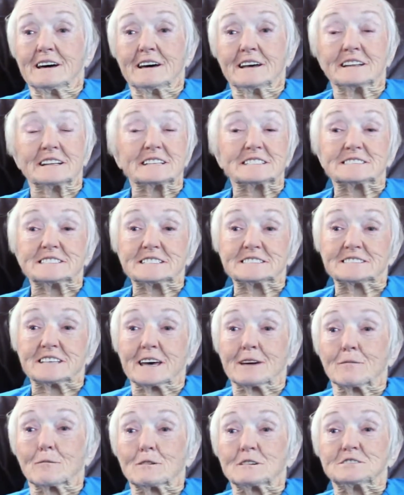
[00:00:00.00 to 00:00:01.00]
And it's the
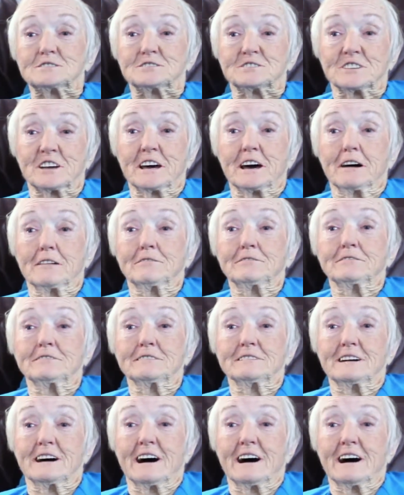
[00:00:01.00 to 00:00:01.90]
same with Jeff.